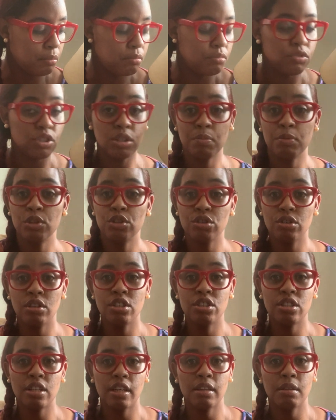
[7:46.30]
just be sure to
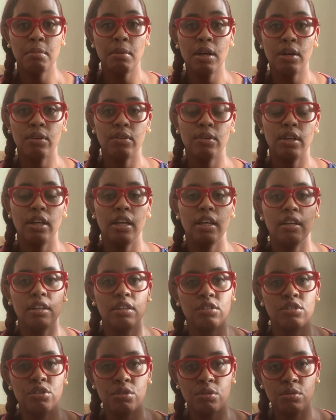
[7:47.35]
check them out.
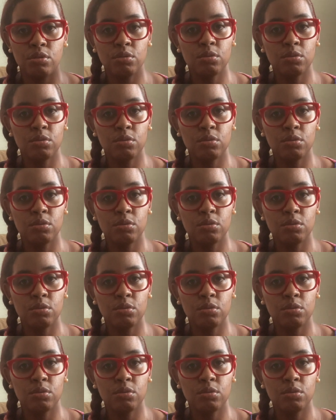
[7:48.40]
June's